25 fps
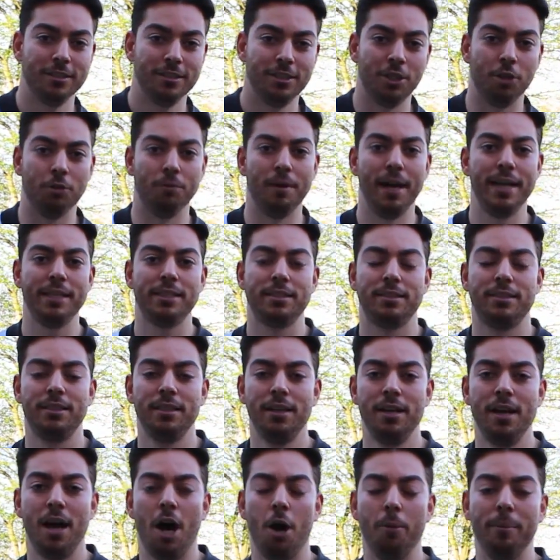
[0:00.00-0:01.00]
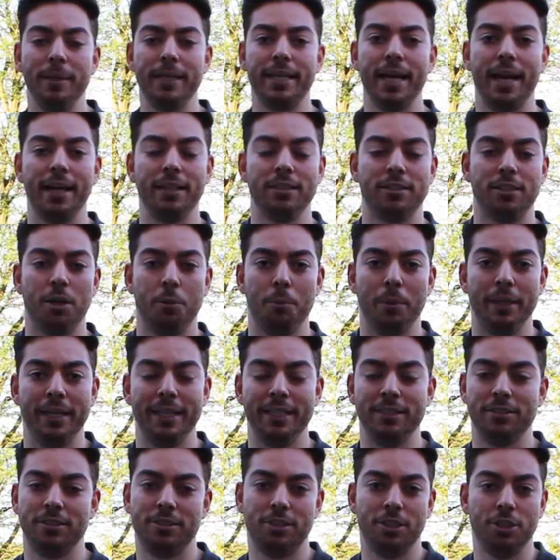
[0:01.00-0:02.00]
The rest, I'll be getting someone
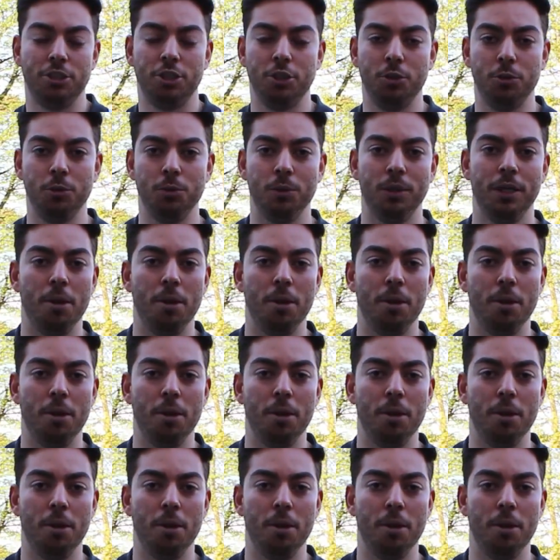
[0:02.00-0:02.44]
in to do